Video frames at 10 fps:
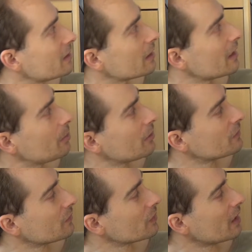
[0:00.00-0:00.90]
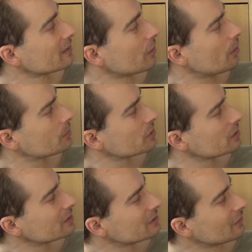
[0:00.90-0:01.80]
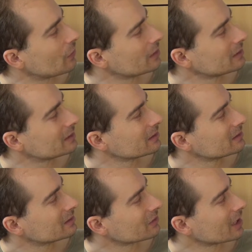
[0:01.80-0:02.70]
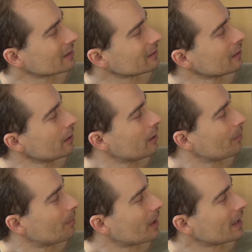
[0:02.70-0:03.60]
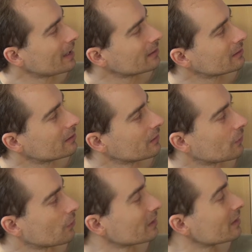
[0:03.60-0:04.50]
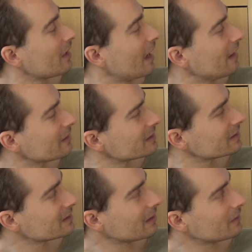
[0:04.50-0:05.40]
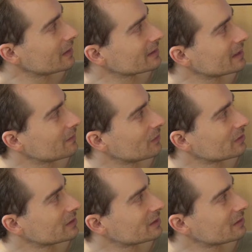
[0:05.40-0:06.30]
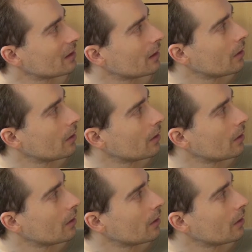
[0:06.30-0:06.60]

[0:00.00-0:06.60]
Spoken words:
there are a couple of different other options. For instance, you can buy different colors and stuff like that for this.